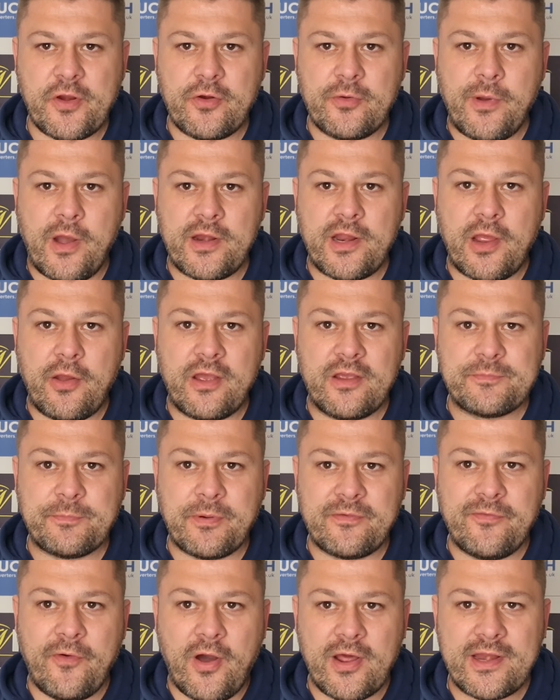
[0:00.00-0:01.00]
Romano has
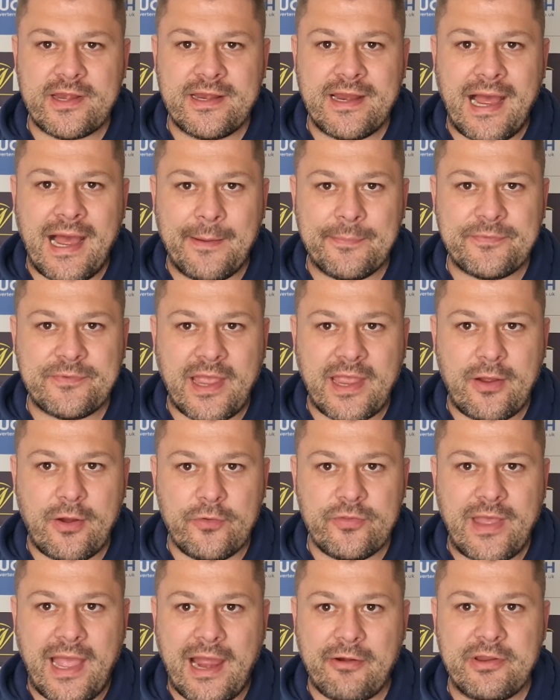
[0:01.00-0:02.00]
provided an update
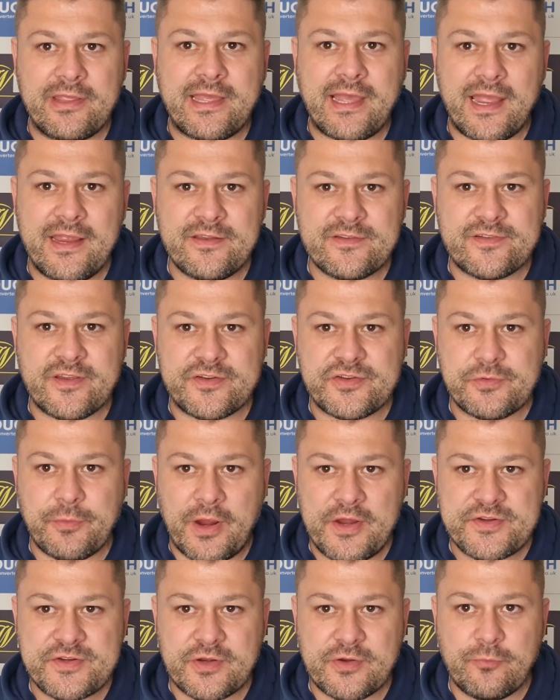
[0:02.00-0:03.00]
on the Harry Kane
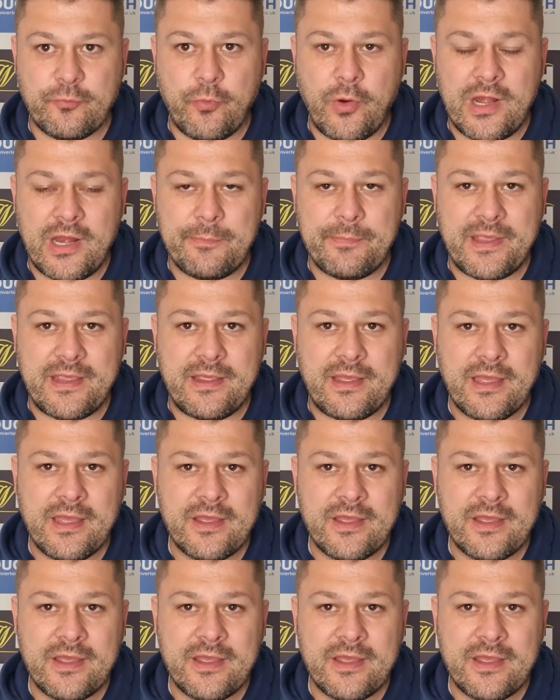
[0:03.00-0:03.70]
situation. Will he be